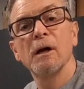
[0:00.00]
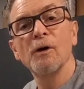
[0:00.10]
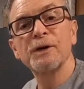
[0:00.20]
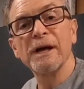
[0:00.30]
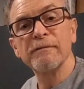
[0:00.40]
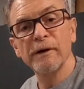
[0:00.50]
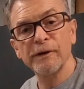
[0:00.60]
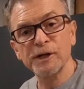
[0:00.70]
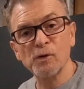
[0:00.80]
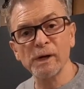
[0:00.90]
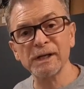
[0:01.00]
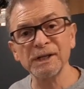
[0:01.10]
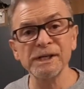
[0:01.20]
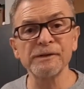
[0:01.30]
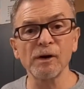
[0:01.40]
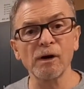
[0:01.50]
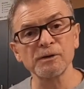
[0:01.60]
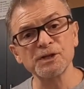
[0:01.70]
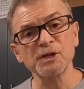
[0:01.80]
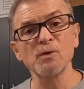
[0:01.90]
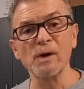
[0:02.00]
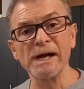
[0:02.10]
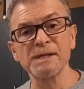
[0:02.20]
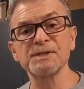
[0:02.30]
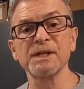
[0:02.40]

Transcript: Okay, very quickly, there are two ways